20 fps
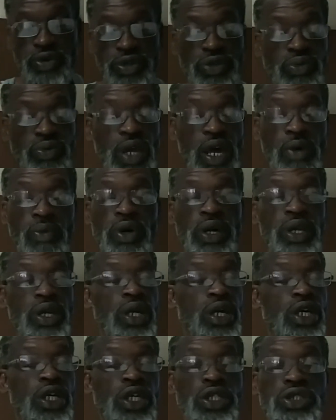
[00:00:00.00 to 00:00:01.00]
went through that one.
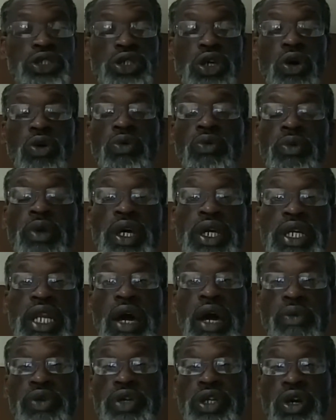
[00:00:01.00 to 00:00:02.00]
So
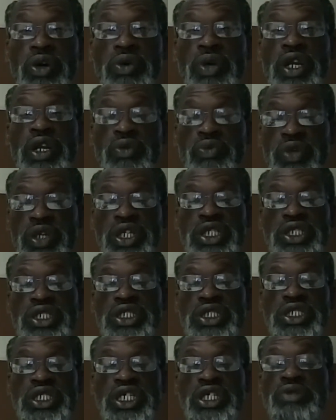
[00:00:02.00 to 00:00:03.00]
now we know that it
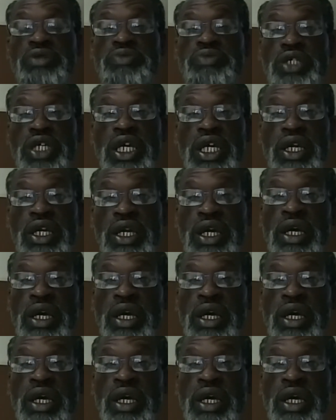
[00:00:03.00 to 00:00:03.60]
releases DMT.